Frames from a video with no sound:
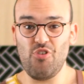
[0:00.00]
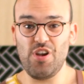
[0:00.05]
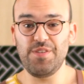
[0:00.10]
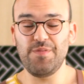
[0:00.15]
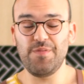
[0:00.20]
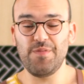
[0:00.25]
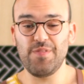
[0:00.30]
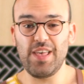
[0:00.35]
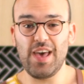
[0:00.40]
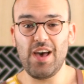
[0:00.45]
bread
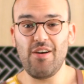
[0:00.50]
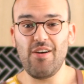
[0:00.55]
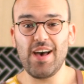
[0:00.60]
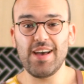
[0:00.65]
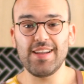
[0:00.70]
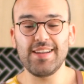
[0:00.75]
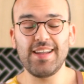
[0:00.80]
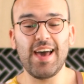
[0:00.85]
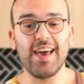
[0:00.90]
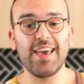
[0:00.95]

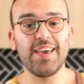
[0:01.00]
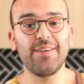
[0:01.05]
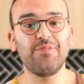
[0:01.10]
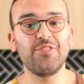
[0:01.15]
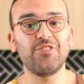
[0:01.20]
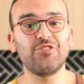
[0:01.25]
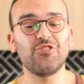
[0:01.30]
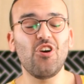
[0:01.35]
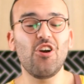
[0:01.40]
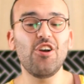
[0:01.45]
flour. Now if
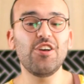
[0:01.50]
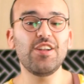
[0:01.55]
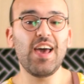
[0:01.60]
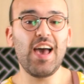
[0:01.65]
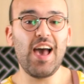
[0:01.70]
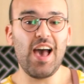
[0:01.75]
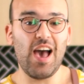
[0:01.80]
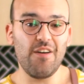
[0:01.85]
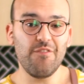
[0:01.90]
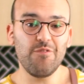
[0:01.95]
you don't
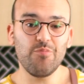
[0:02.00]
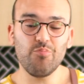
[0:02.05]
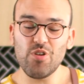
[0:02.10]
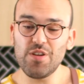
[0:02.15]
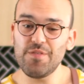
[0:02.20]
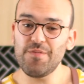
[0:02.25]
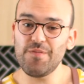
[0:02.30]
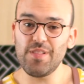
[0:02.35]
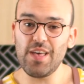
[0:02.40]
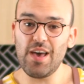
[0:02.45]
have
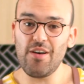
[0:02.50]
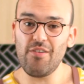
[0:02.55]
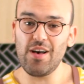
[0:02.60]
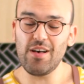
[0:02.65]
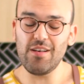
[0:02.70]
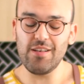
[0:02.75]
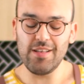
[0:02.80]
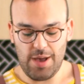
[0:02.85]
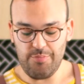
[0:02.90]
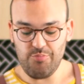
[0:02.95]
bread
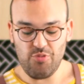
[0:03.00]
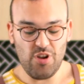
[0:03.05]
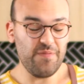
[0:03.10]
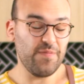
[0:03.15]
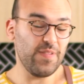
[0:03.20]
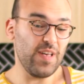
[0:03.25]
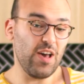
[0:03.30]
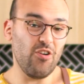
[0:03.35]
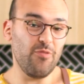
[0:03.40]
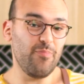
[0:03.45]
flour, and bread
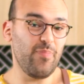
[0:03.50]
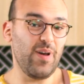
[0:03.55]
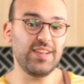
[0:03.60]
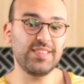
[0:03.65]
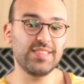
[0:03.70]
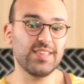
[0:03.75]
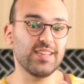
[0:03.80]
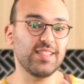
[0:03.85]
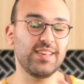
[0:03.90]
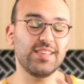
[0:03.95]
flour
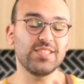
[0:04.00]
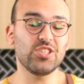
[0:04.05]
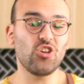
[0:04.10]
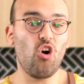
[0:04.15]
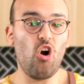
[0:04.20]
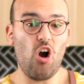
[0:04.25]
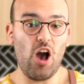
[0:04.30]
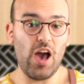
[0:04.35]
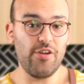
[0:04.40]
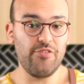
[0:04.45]
basically is
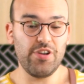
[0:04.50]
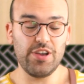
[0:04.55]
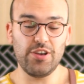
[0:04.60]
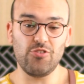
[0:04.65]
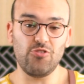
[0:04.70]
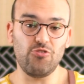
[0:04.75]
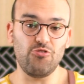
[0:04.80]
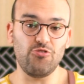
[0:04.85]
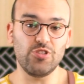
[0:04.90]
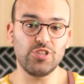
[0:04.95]
higher in
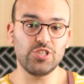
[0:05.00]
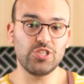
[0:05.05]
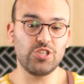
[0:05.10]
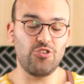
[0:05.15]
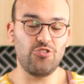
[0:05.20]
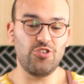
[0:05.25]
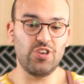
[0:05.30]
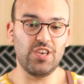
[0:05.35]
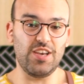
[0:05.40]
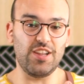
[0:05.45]
gluten,
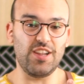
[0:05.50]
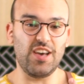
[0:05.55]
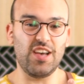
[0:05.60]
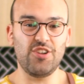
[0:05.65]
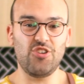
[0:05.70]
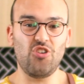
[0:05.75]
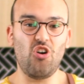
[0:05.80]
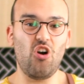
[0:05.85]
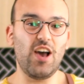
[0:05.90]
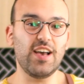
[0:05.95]
so you get a
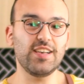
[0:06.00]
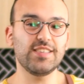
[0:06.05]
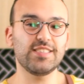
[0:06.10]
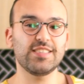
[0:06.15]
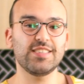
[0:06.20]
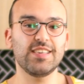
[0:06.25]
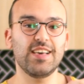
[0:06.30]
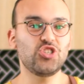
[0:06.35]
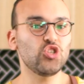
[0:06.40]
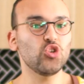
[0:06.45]

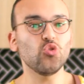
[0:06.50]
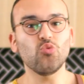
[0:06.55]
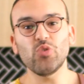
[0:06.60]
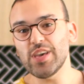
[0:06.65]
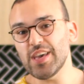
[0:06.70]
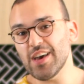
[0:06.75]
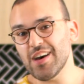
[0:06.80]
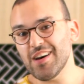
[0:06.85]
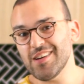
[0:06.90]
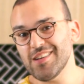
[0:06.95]
nice
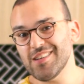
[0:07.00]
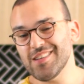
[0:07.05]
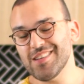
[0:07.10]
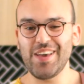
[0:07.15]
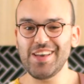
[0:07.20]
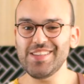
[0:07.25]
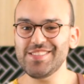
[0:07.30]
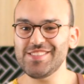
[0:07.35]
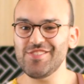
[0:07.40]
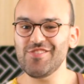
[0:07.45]
chewier
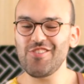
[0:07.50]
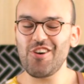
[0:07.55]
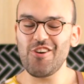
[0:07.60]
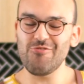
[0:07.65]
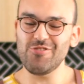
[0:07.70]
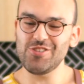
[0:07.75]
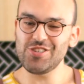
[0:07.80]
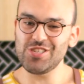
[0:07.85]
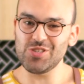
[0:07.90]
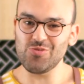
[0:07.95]
pizza
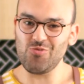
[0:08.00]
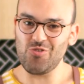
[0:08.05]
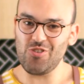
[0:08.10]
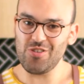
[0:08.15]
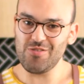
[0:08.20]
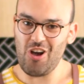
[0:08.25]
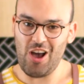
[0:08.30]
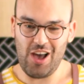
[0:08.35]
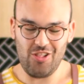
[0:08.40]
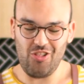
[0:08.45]
dough, which is
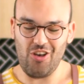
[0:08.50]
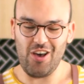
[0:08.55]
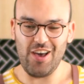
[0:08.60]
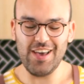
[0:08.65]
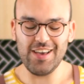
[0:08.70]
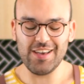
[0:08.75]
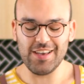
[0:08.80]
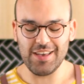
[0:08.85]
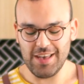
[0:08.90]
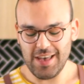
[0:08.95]
what I
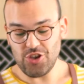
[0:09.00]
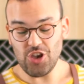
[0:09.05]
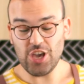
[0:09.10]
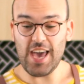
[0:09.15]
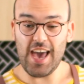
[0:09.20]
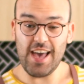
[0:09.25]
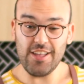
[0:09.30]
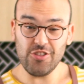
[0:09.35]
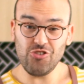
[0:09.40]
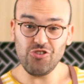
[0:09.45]
like. You
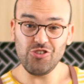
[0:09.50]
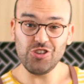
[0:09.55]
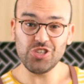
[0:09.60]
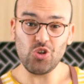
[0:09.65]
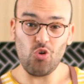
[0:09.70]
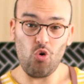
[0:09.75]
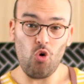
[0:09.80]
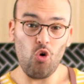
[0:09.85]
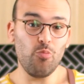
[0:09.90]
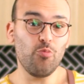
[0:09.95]
can use
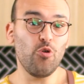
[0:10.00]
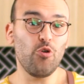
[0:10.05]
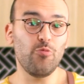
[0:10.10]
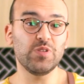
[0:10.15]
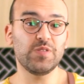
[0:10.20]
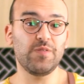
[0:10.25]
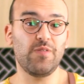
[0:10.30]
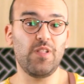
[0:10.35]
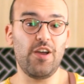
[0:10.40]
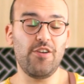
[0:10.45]

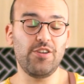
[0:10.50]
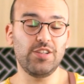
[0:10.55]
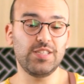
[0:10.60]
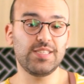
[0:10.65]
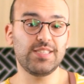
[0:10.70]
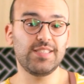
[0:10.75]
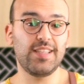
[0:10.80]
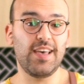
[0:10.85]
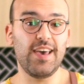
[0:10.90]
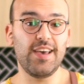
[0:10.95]
all-purpose flour
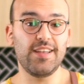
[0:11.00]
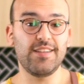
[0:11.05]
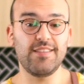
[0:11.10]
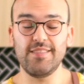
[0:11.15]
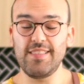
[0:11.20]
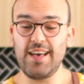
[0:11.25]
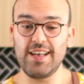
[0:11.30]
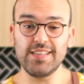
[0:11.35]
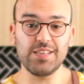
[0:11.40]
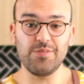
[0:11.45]

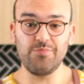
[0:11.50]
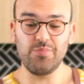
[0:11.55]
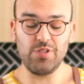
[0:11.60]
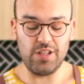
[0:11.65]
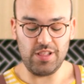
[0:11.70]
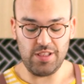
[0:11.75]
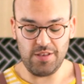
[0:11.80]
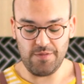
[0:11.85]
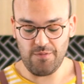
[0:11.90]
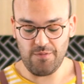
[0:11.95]
instead. That's completely